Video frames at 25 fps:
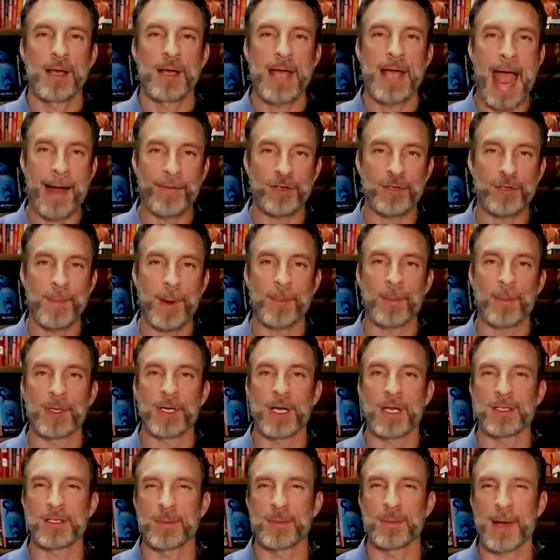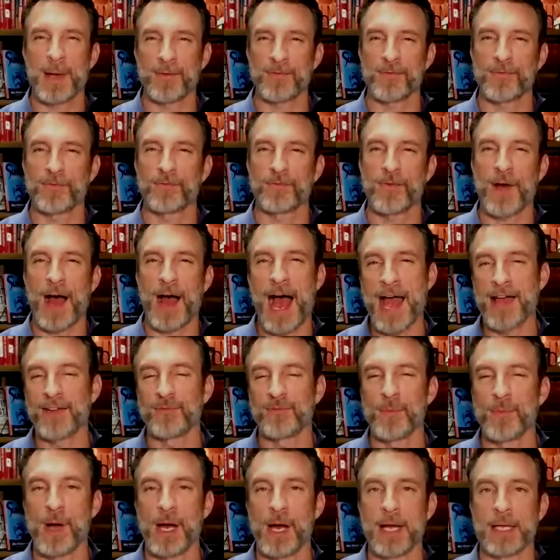Average member does in about 5
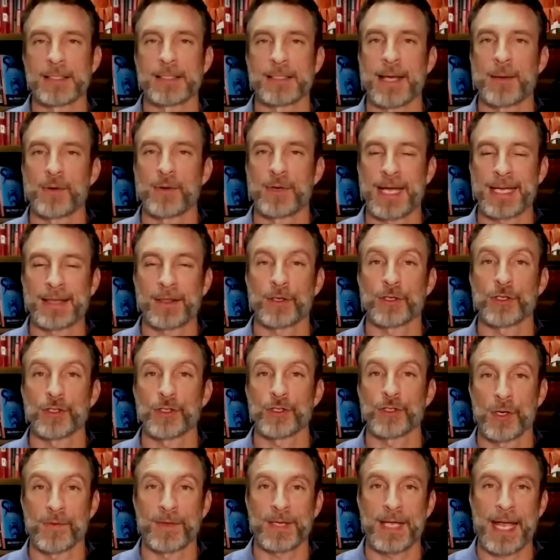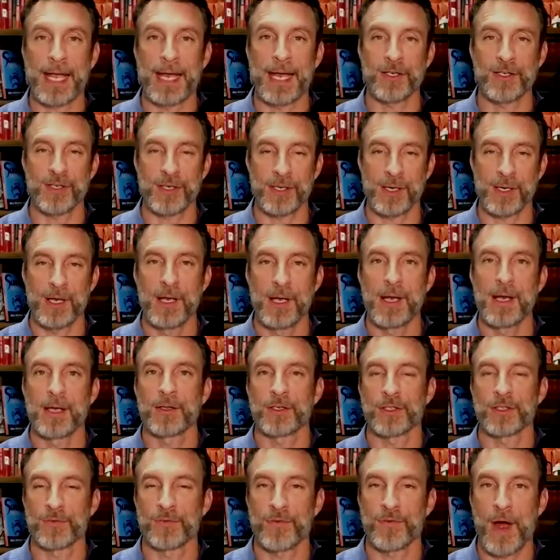months. They will get their certification.
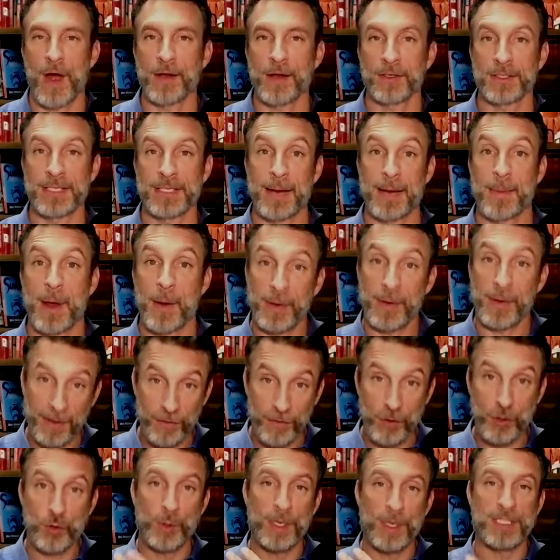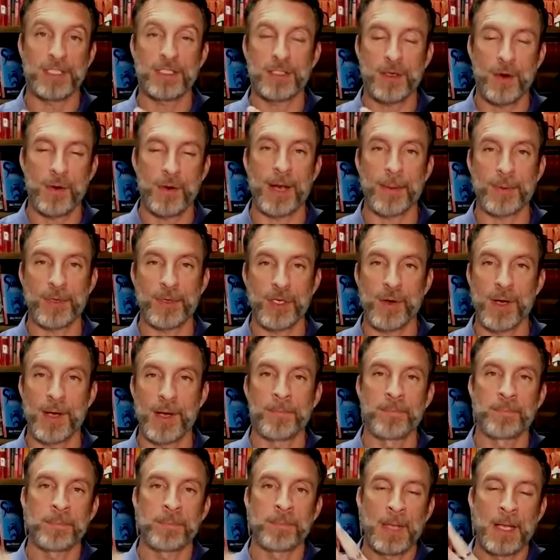There's a final exam. Now we give you quizzes going up to
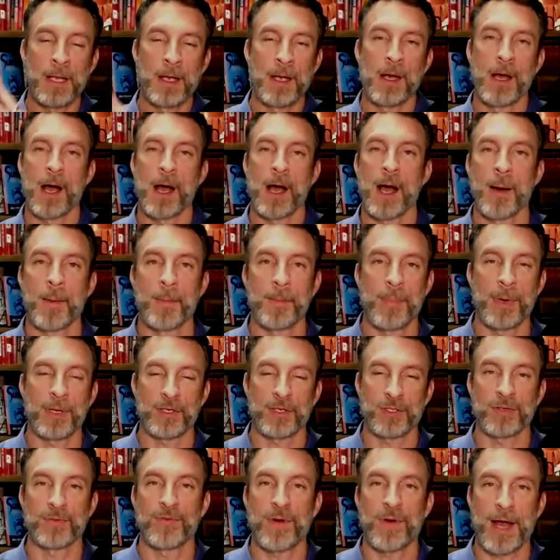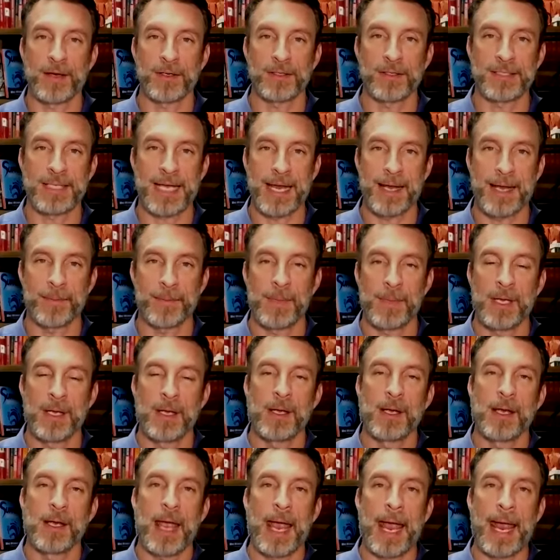it, but there's a final exam.
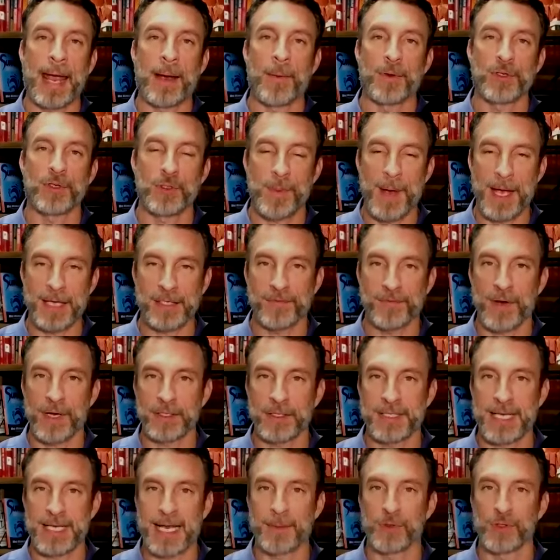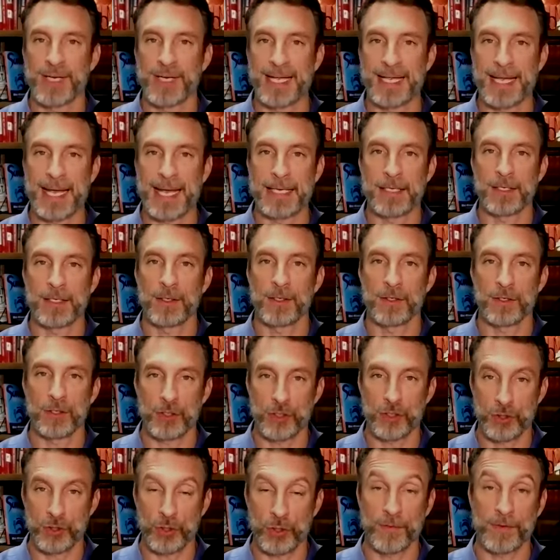And once you pass the final exam, you'll get a
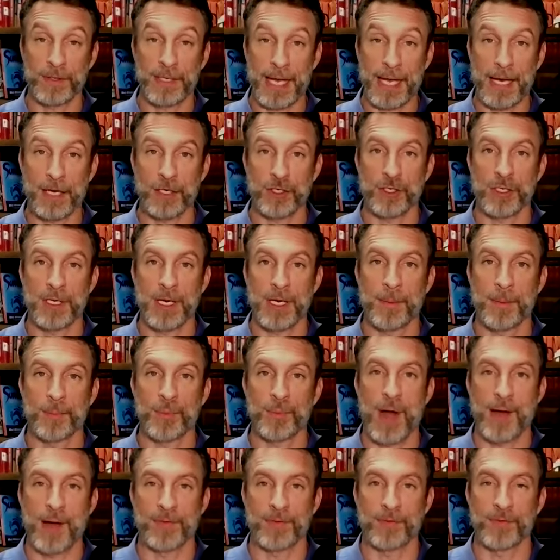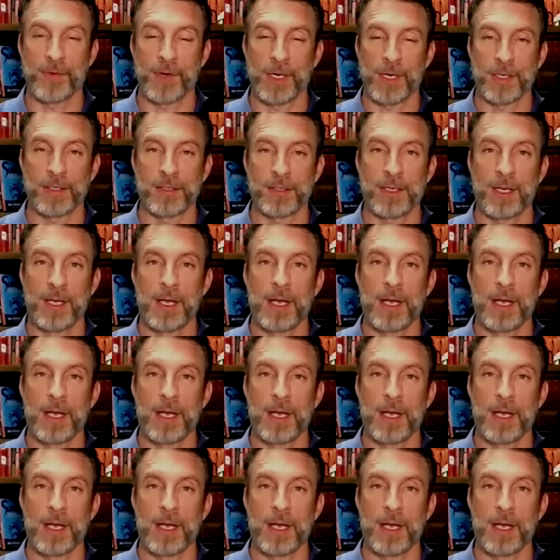certification in Profit First.